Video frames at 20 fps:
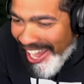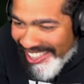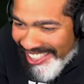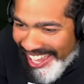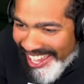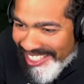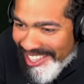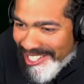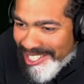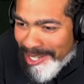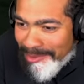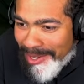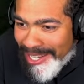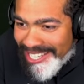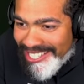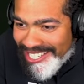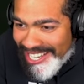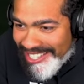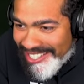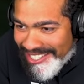I, I lit some
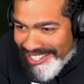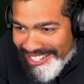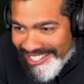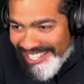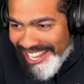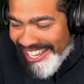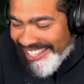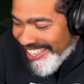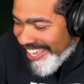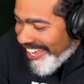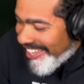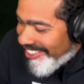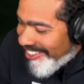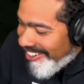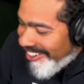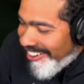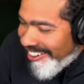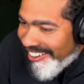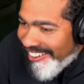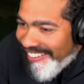incense. does not take that
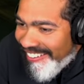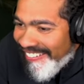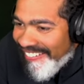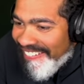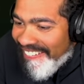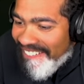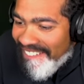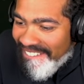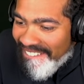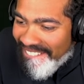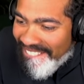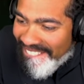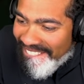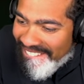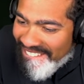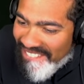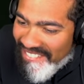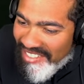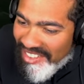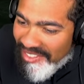long. They take
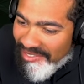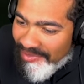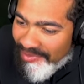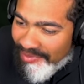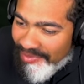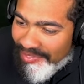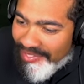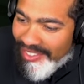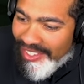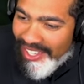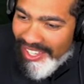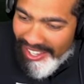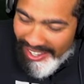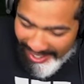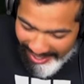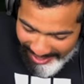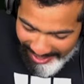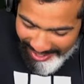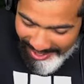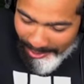they take
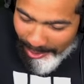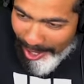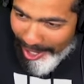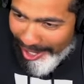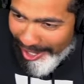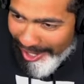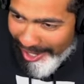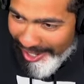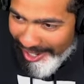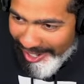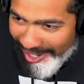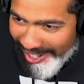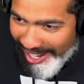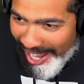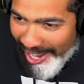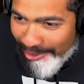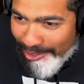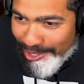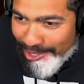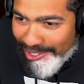minutes. Yeah. What?
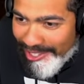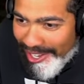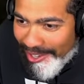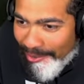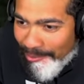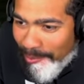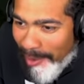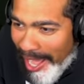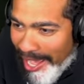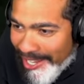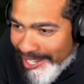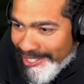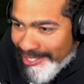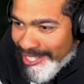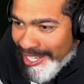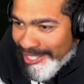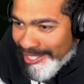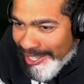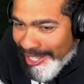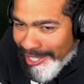I was yeah. my
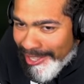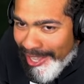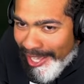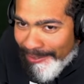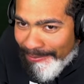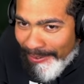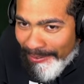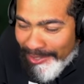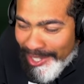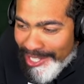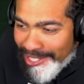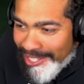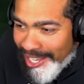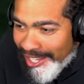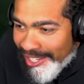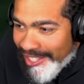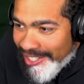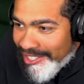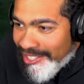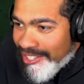incense lit in like 15 seconds.